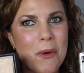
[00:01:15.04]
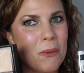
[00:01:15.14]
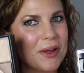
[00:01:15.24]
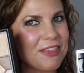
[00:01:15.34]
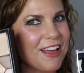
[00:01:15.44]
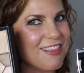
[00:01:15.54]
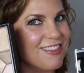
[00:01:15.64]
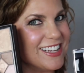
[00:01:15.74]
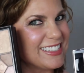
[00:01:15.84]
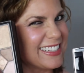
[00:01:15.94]
with
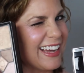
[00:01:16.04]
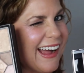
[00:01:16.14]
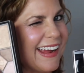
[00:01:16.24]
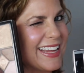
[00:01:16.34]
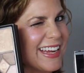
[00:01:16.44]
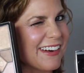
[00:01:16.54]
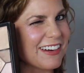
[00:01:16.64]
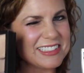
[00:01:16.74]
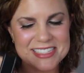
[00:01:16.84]
this guy here.